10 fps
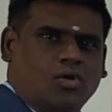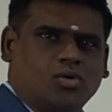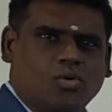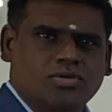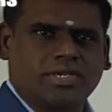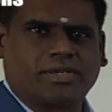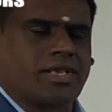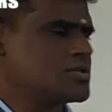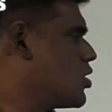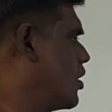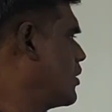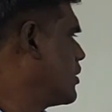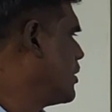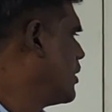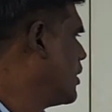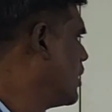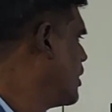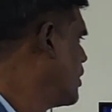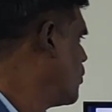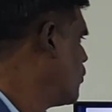Two cities are
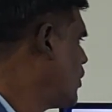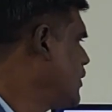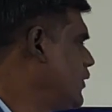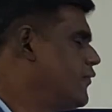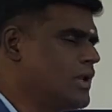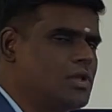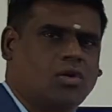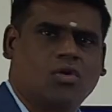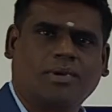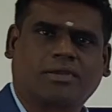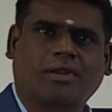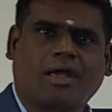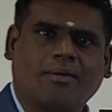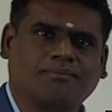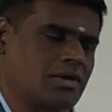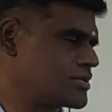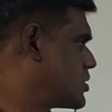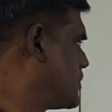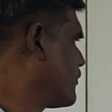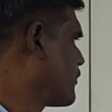150 kilometers apart.